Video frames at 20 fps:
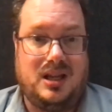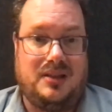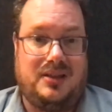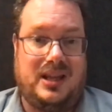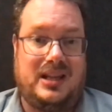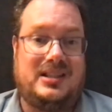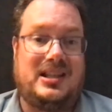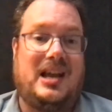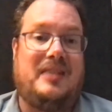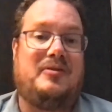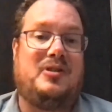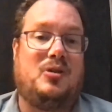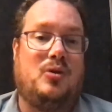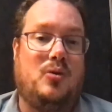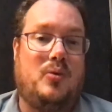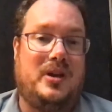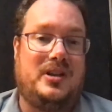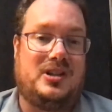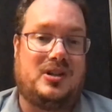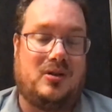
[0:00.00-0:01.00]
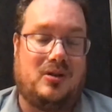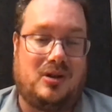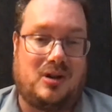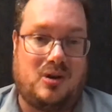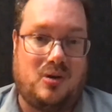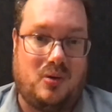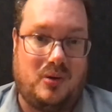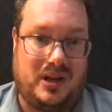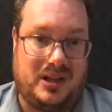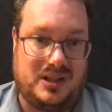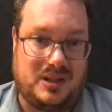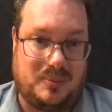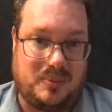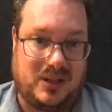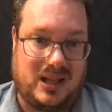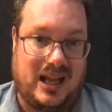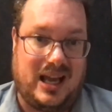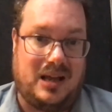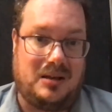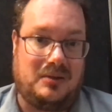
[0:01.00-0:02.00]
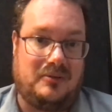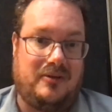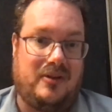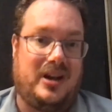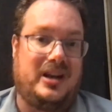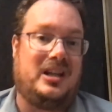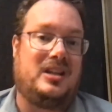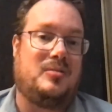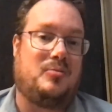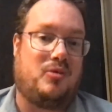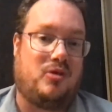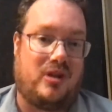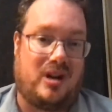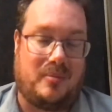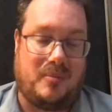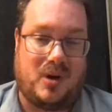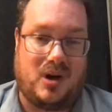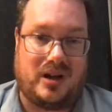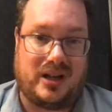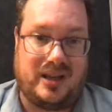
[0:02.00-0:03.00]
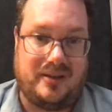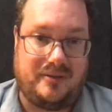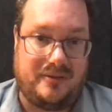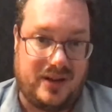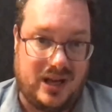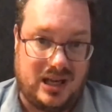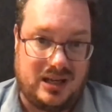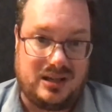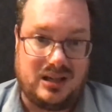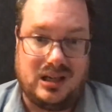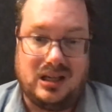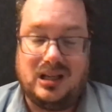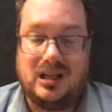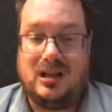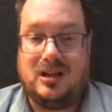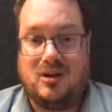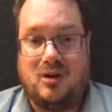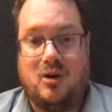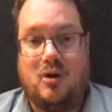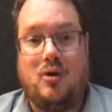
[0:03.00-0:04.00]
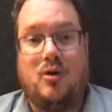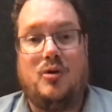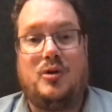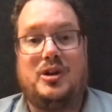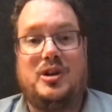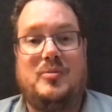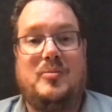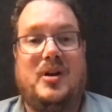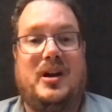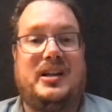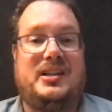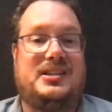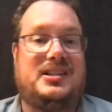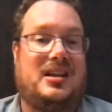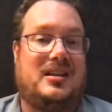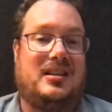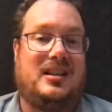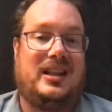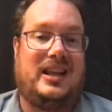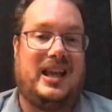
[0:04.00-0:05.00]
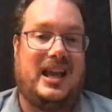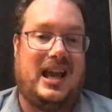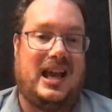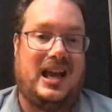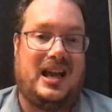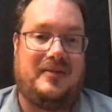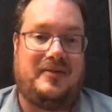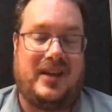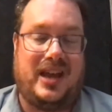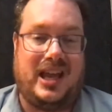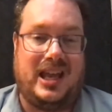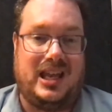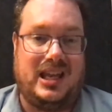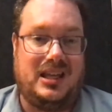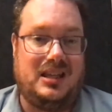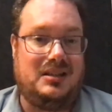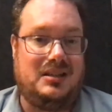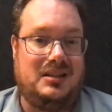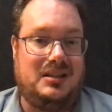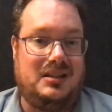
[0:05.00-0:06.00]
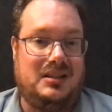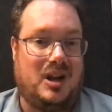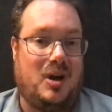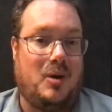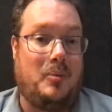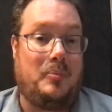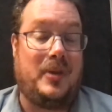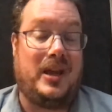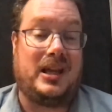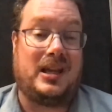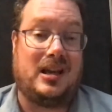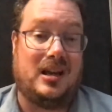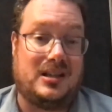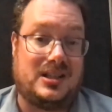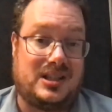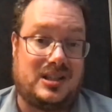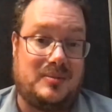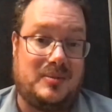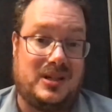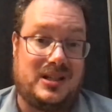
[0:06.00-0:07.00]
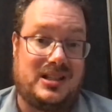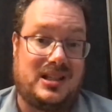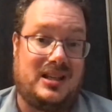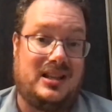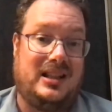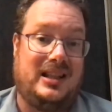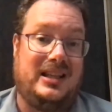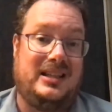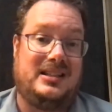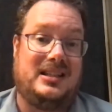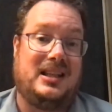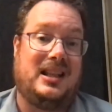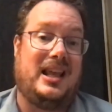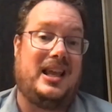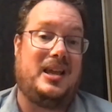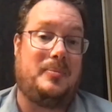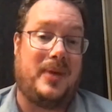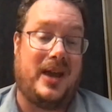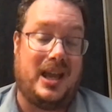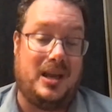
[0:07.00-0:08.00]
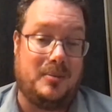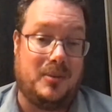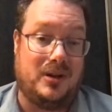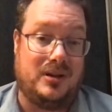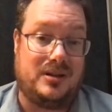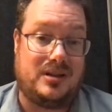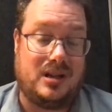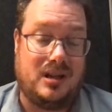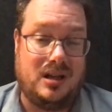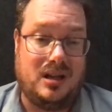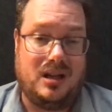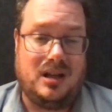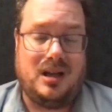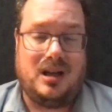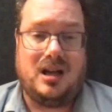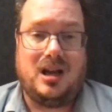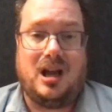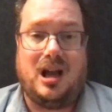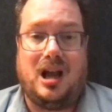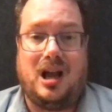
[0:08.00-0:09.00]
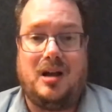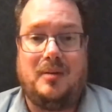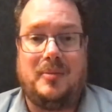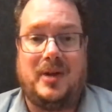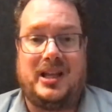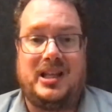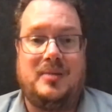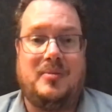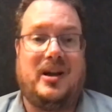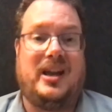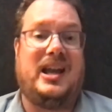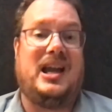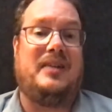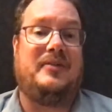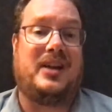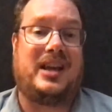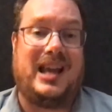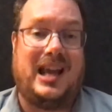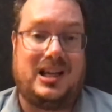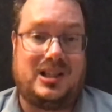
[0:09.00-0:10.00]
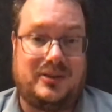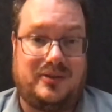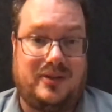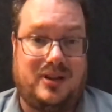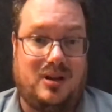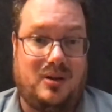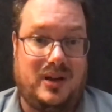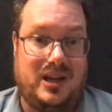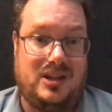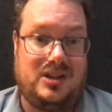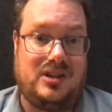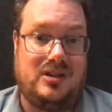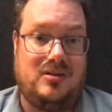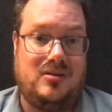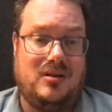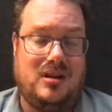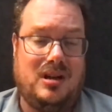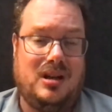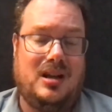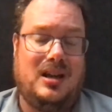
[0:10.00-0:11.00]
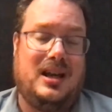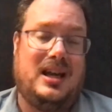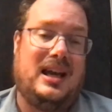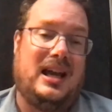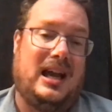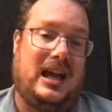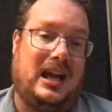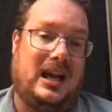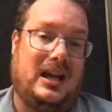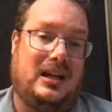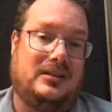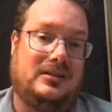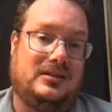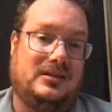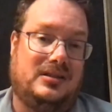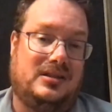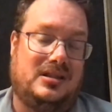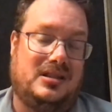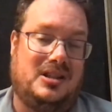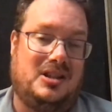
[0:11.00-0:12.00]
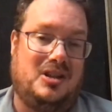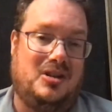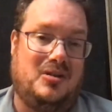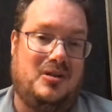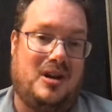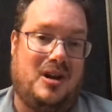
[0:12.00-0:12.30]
Things haven't always gone according to plan, finding the product market fit, or you might suddenly have a big customer suddenly delay payment, and you might have a cash flow issue, and you